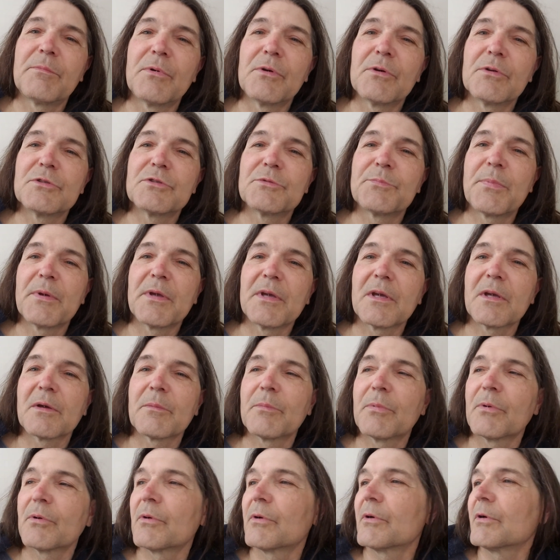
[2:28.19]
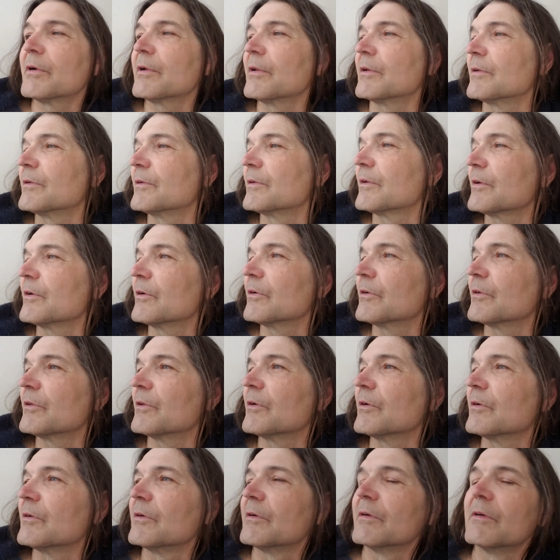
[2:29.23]
birds being born, and hear
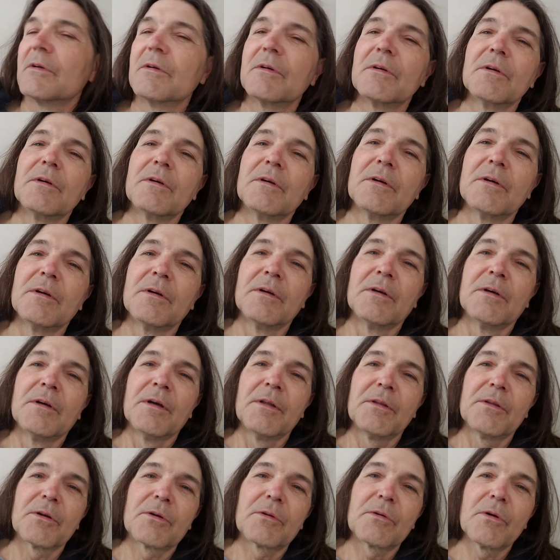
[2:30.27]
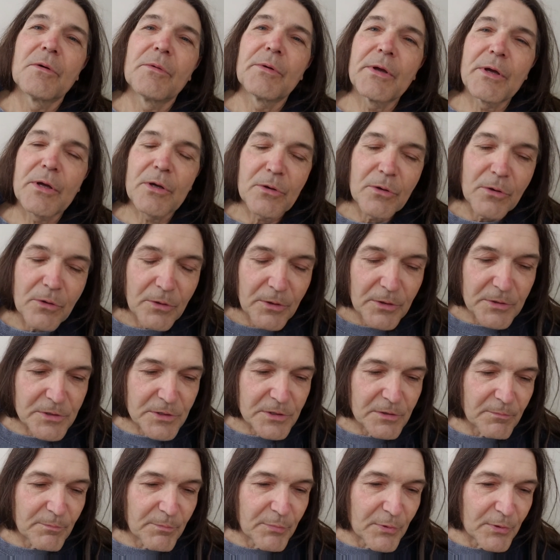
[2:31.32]
the growing
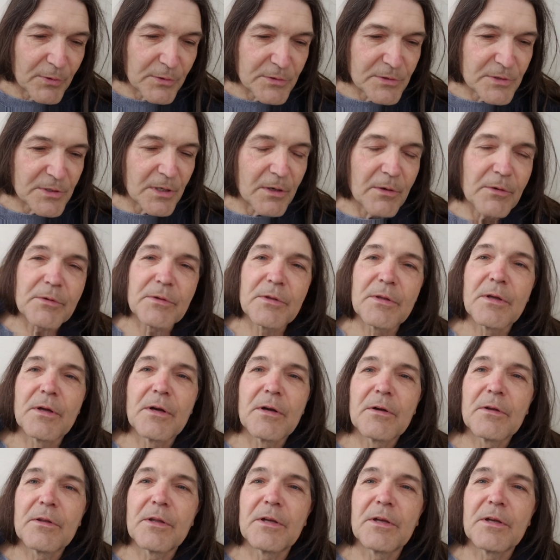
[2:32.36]
chorus of birds out there,